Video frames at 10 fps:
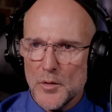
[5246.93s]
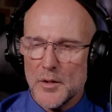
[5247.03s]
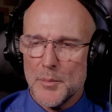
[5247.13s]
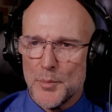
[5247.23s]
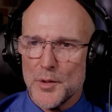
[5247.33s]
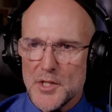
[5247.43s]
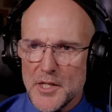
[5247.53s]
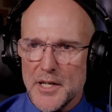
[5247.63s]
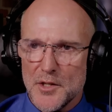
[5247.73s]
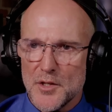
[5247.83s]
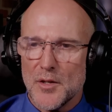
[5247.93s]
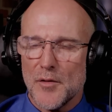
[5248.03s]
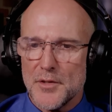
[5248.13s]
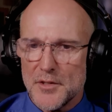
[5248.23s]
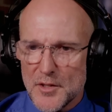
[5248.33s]
appreciation of
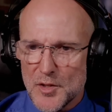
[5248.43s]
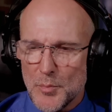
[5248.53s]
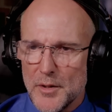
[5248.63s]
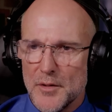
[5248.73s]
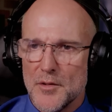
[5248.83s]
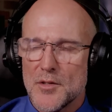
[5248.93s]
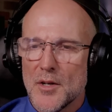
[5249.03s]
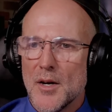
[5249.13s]
the disciplines